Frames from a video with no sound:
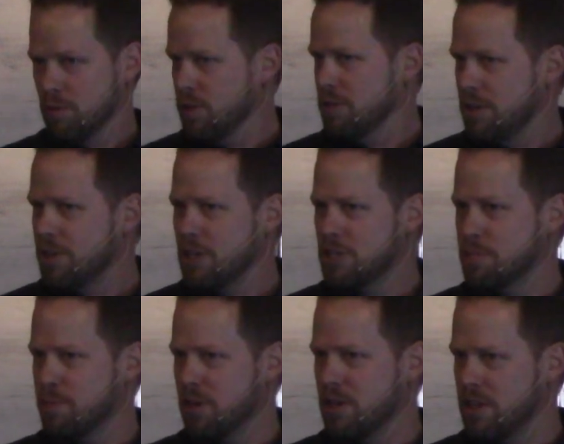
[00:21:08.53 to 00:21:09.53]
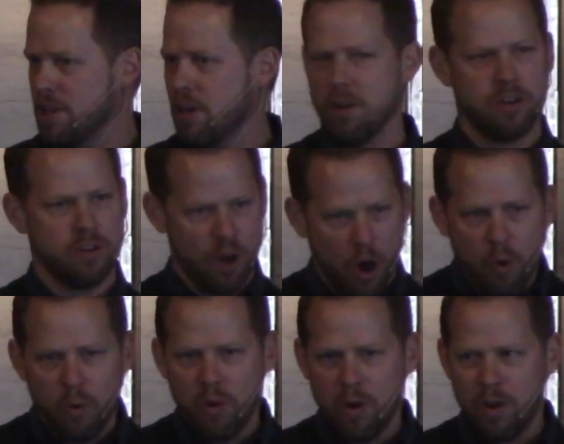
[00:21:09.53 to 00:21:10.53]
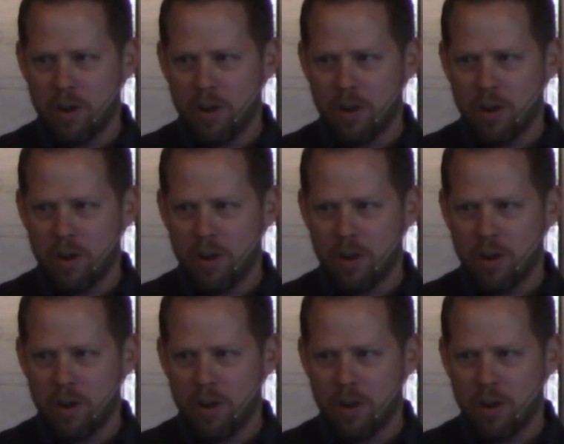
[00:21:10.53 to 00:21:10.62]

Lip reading: Well, don't you think you should put it in there? No.